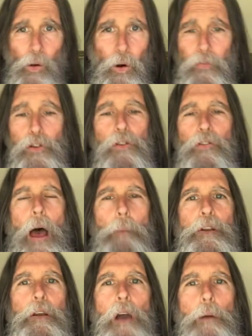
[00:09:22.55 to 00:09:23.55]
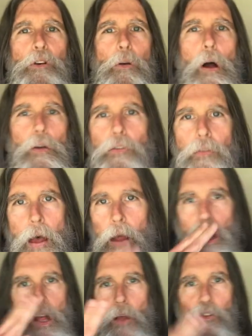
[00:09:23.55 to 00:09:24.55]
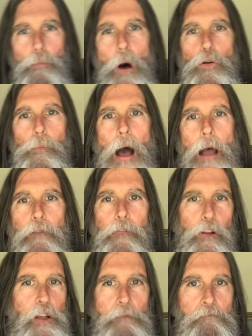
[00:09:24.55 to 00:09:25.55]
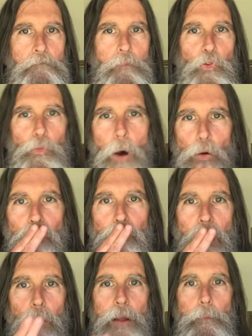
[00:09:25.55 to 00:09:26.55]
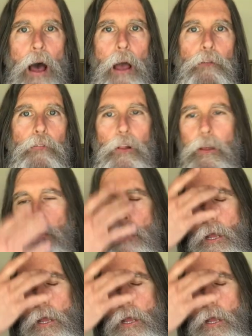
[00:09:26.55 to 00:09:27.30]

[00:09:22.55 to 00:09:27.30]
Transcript: or if you just happen to come across that, smoke mindfully. Smoke very mindfully.